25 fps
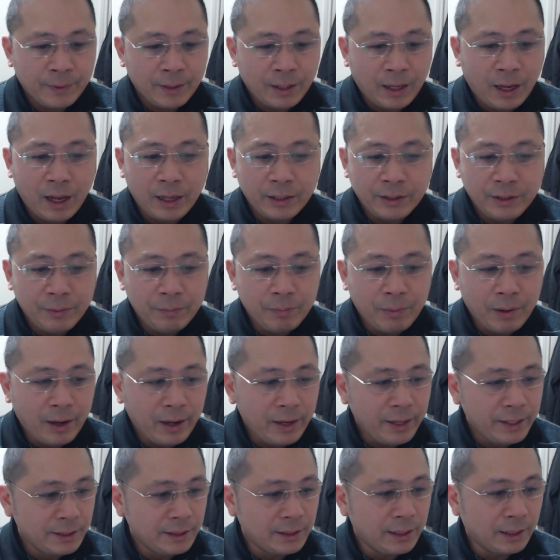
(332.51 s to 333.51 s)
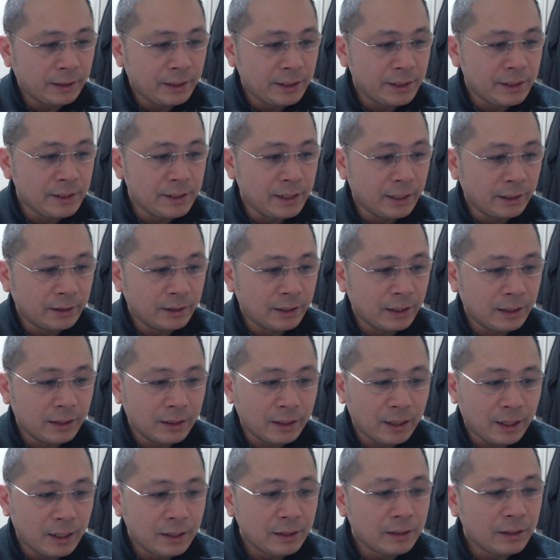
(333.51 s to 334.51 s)
A device that is not
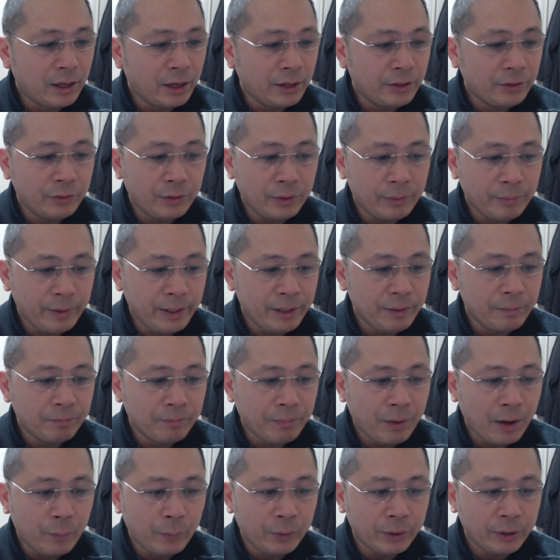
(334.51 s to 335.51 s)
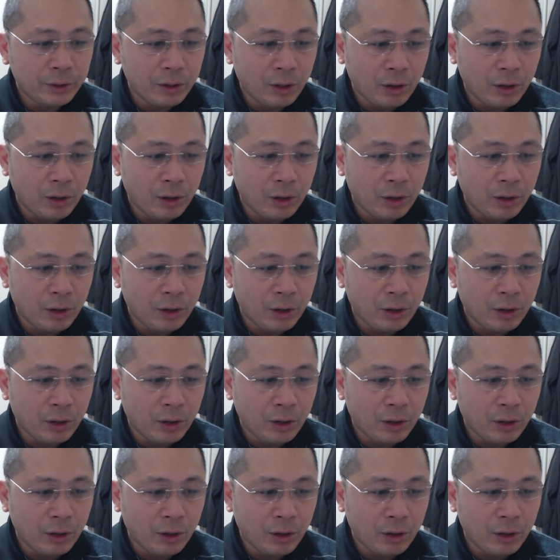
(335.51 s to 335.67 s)
locked and remain powered